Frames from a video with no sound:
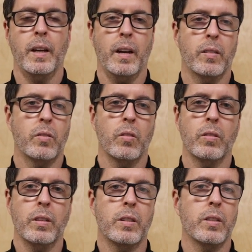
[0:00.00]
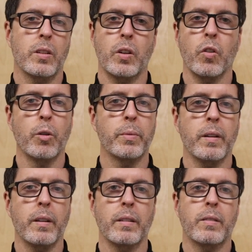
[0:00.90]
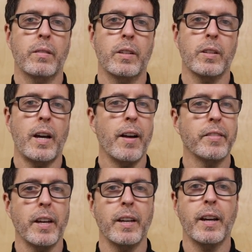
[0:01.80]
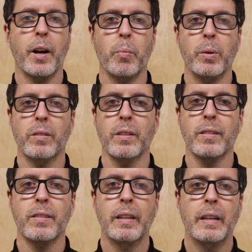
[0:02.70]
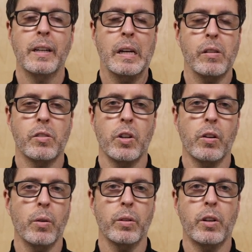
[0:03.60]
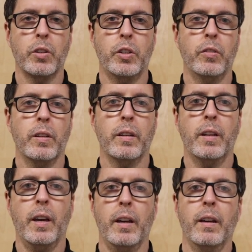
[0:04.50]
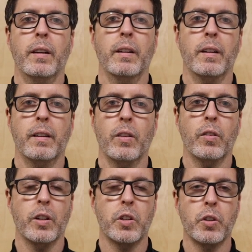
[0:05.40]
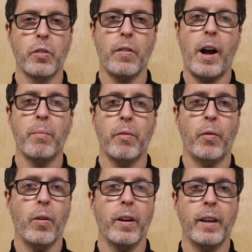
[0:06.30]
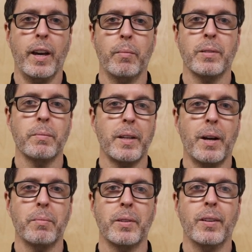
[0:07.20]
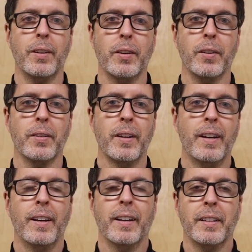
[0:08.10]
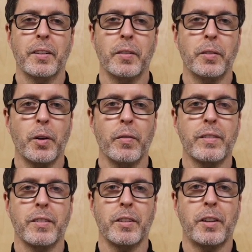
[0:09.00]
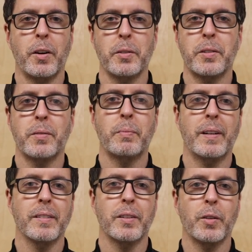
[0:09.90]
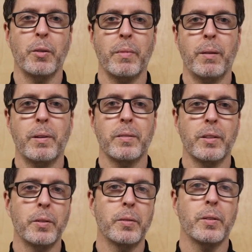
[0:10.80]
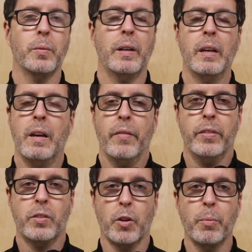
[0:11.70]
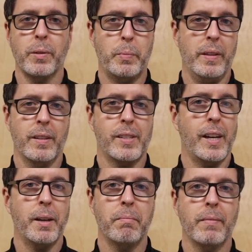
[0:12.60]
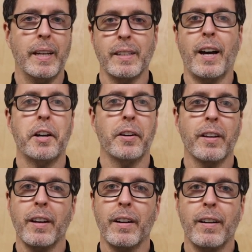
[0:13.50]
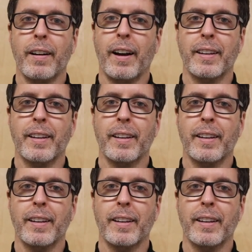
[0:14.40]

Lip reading: Yeah, so this is a group that is just kind of taking care of business. I was joking with Coach U the other day. In a shoot around before a game, sometimes you're a little nervous as a coach because the group maybe is loose or what. This group has been the same the entire year.